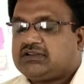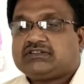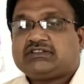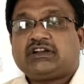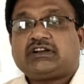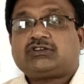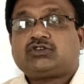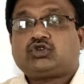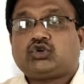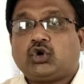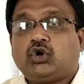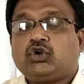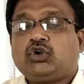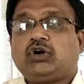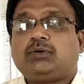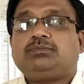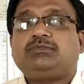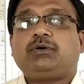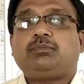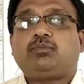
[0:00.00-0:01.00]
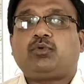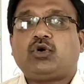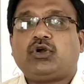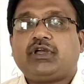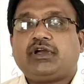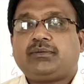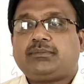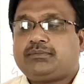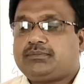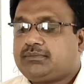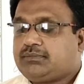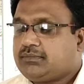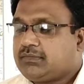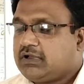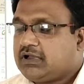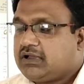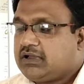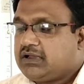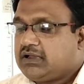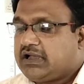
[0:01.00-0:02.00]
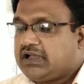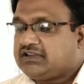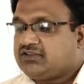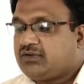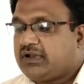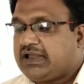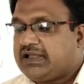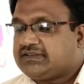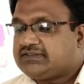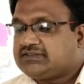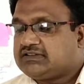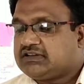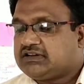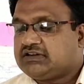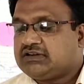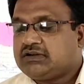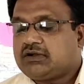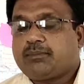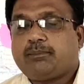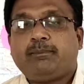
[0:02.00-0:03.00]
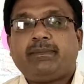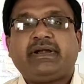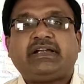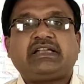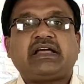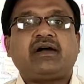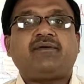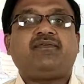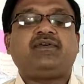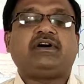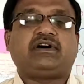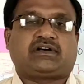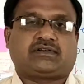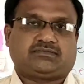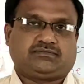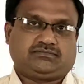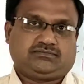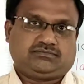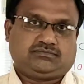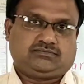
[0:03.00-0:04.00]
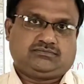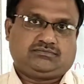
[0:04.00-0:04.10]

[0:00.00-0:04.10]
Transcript: the tone of the poem, as well as the metaphor.